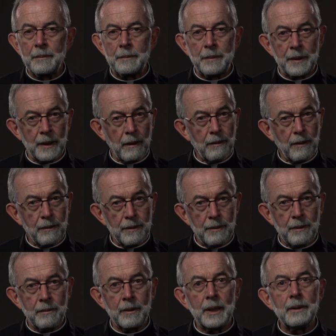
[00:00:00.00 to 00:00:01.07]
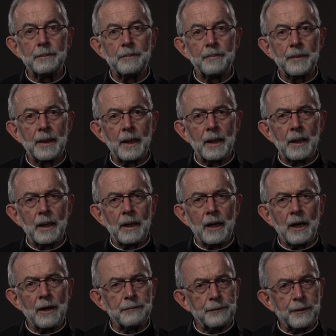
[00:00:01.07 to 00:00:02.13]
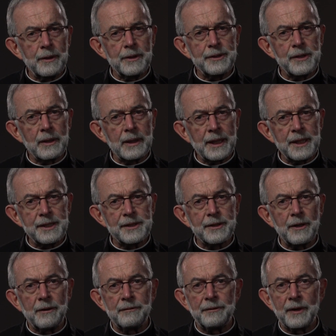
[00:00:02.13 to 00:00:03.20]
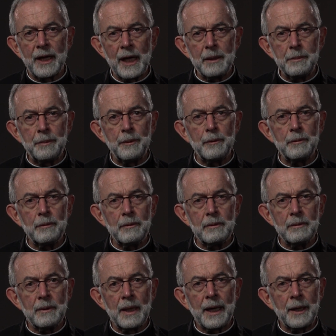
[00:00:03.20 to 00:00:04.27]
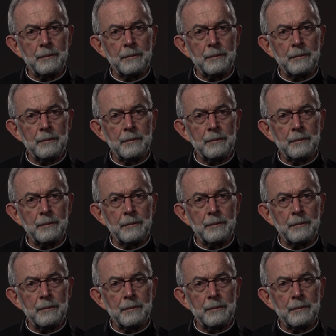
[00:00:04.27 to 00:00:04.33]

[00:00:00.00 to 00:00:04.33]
Part three offers a list of helpful